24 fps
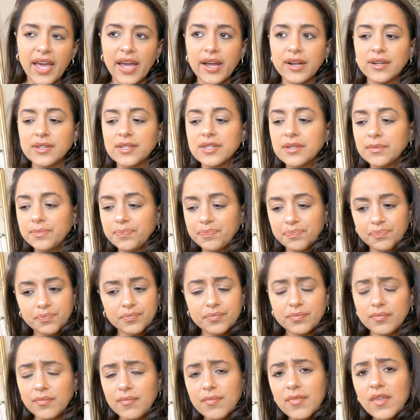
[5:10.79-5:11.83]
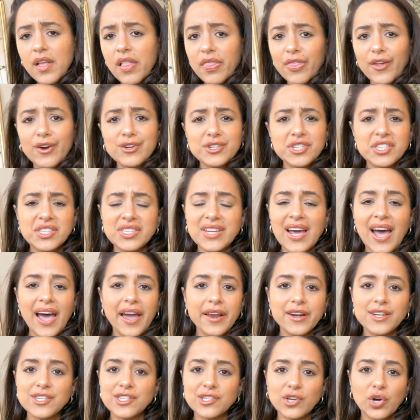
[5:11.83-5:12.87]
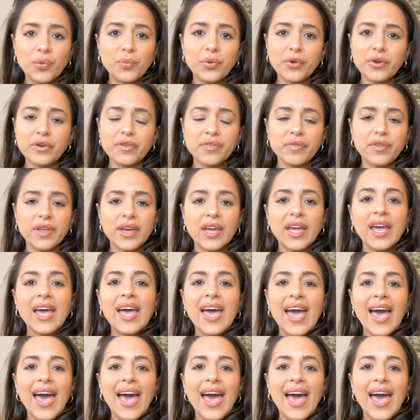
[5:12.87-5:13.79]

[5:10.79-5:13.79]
and they're just dyed so beautifully.